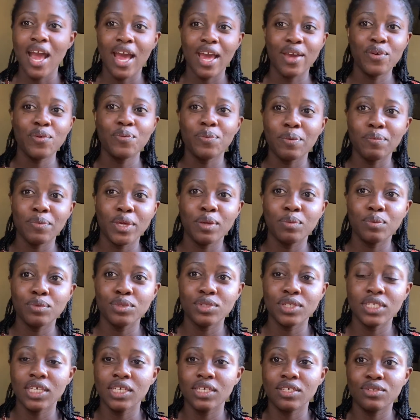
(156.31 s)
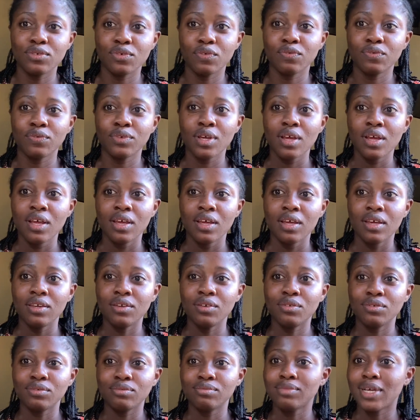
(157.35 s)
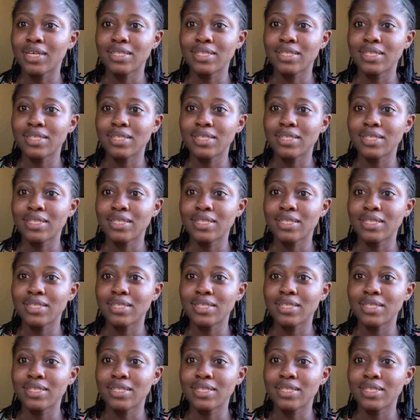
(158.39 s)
i hope i'm able to take it off you know